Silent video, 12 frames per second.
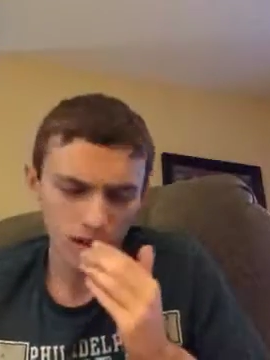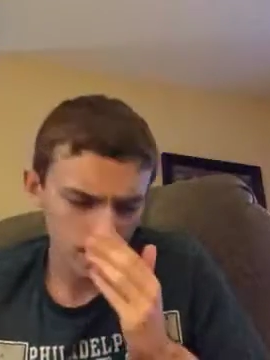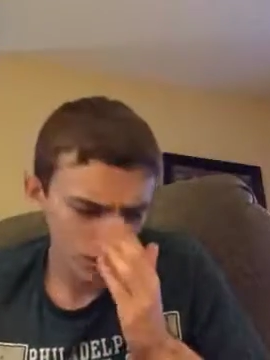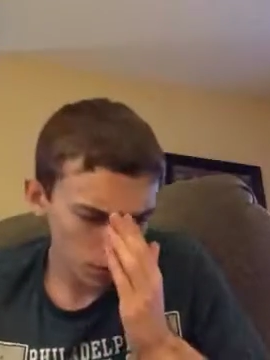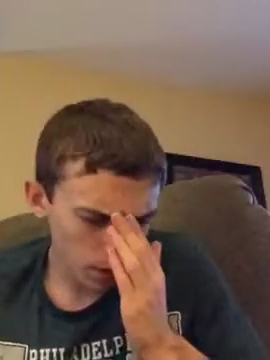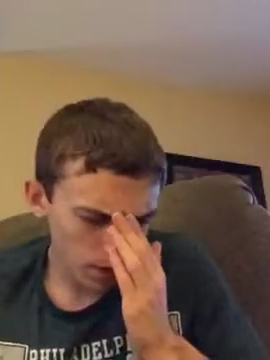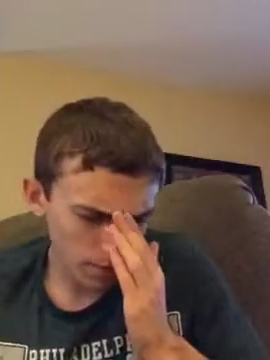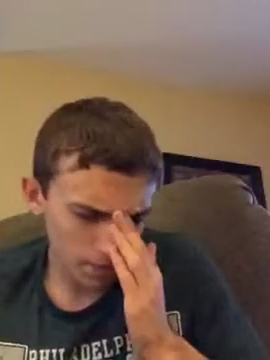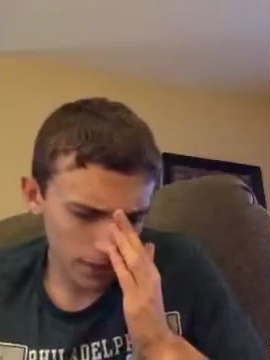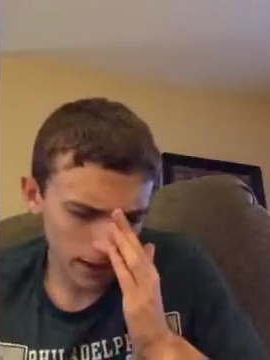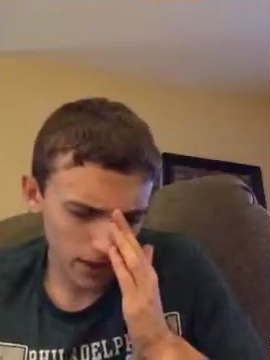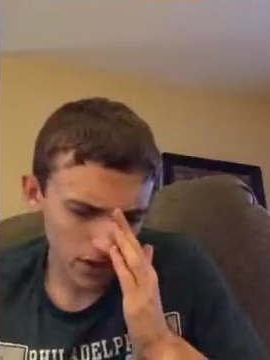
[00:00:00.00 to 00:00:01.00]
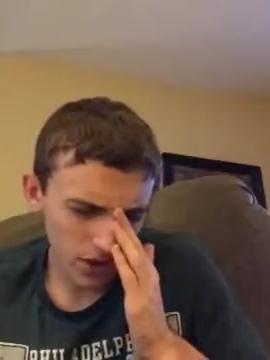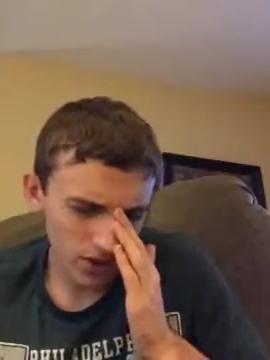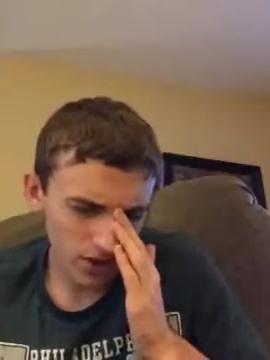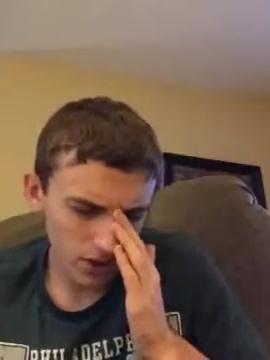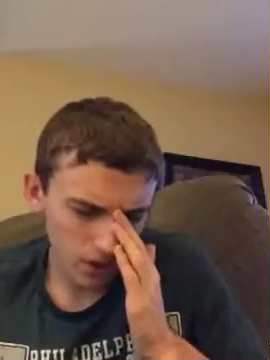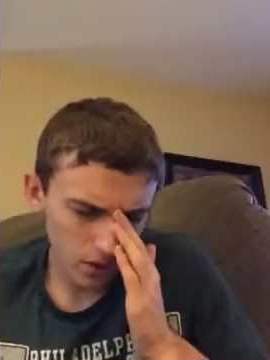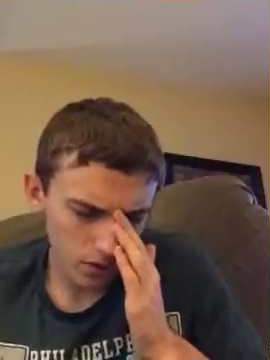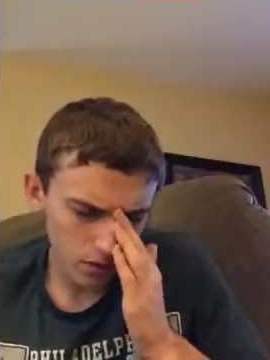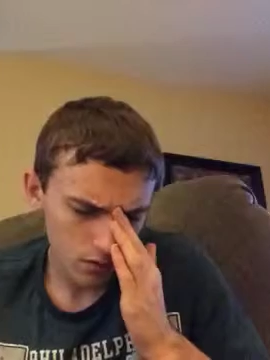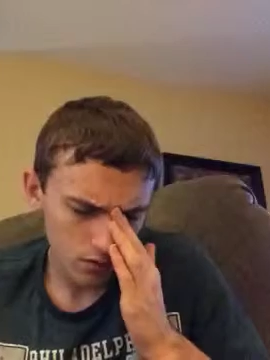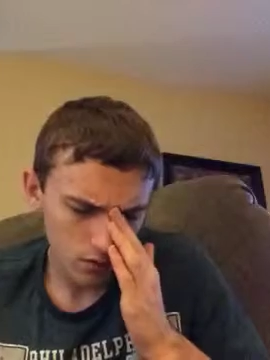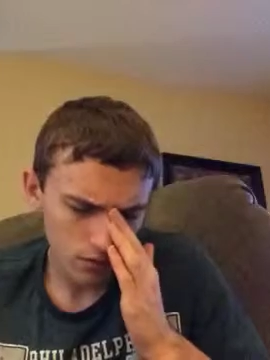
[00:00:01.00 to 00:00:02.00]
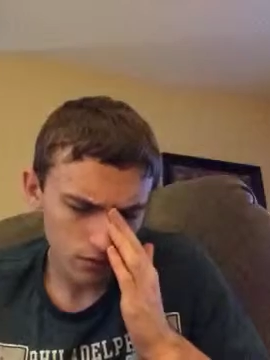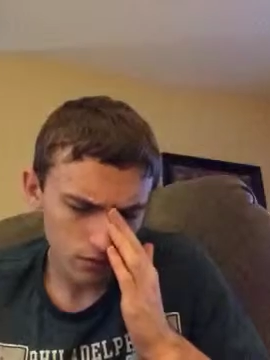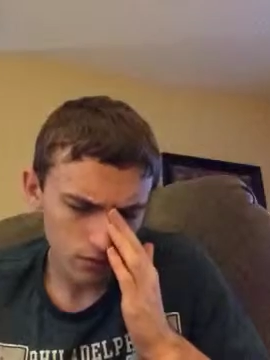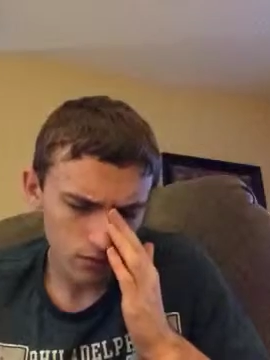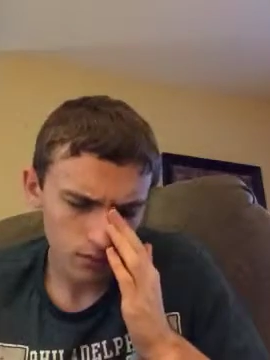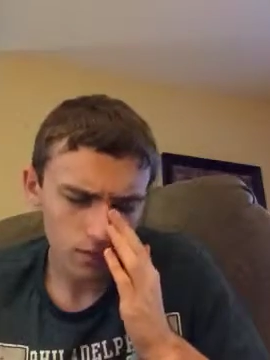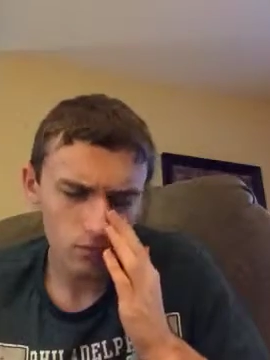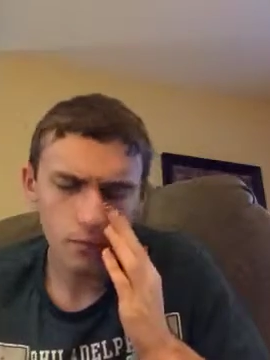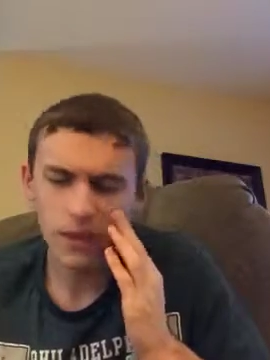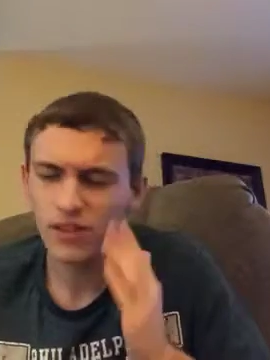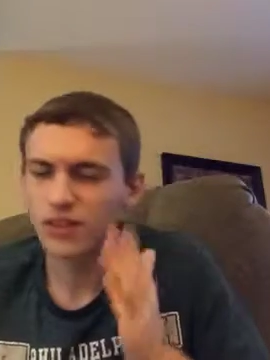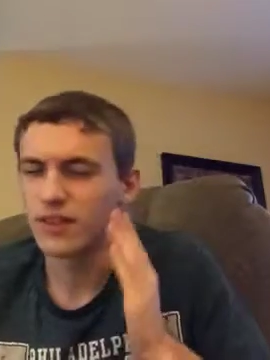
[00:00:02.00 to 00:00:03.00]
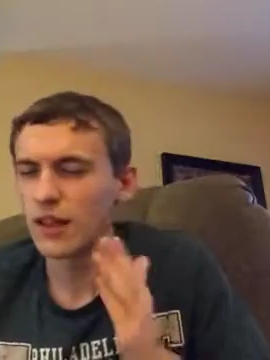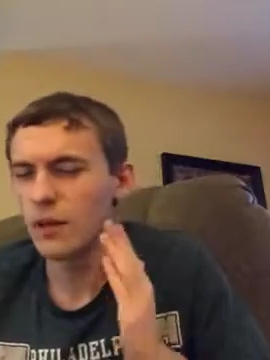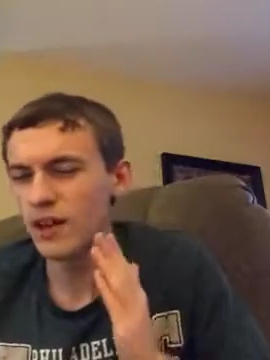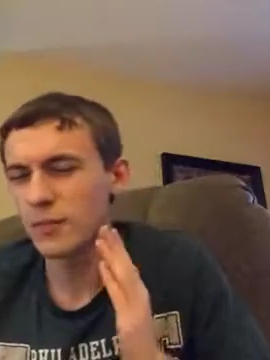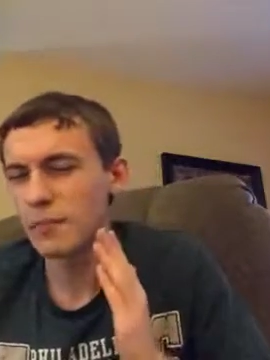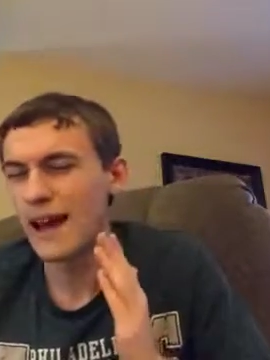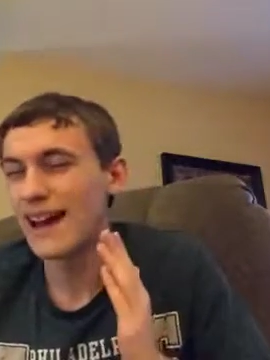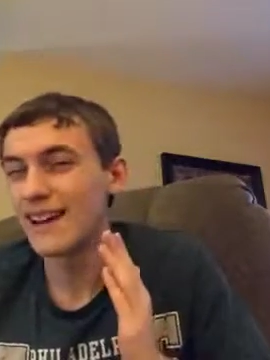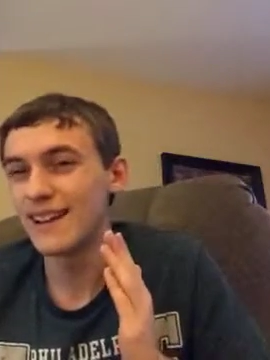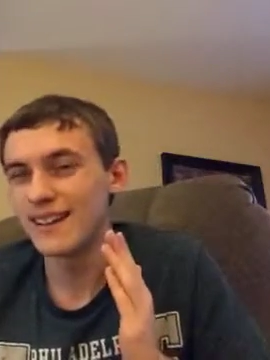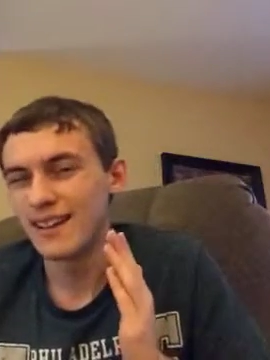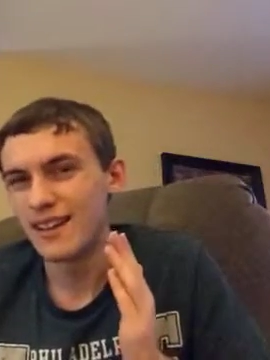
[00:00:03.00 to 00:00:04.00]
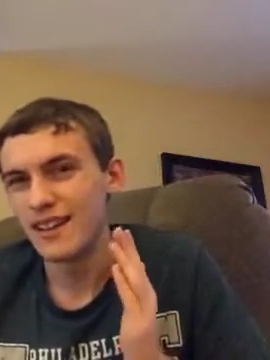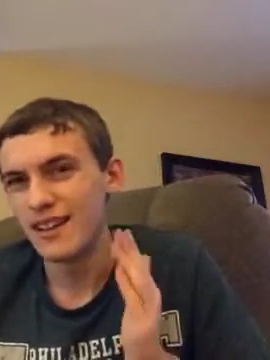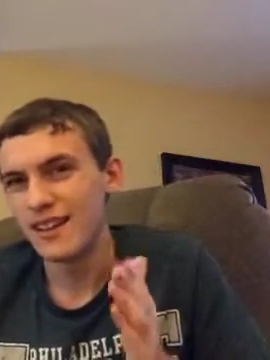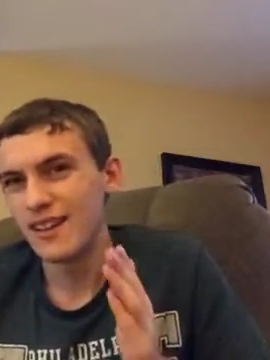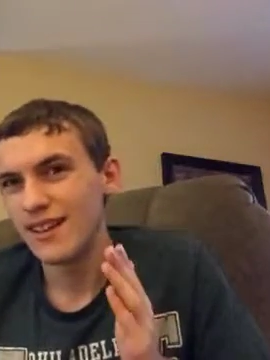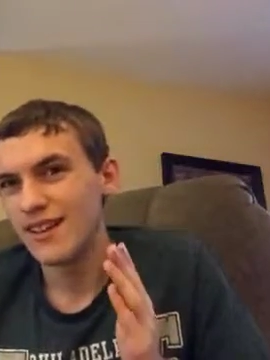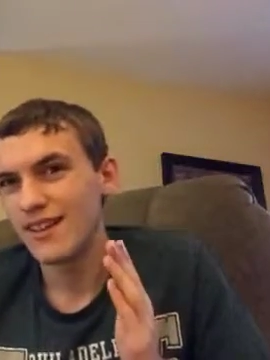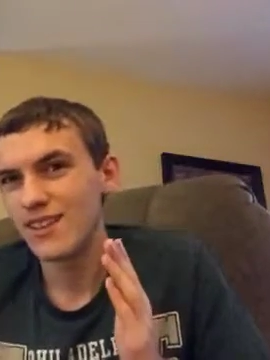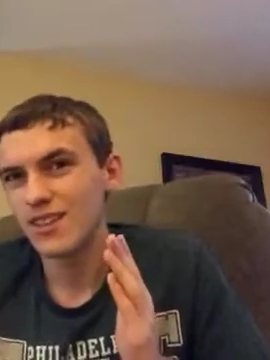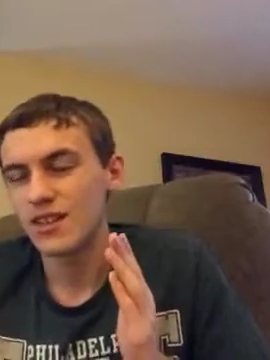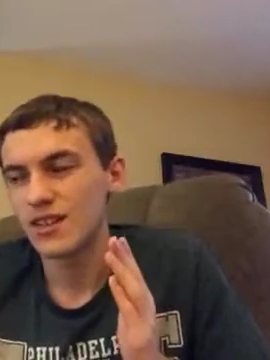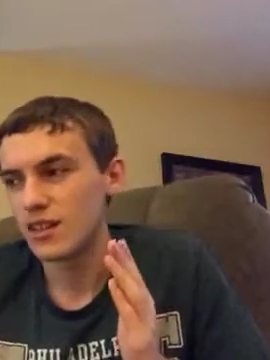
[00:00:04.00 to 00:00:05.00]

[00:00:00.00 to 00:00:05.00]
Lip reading: Now, what makes the lyrics bad is,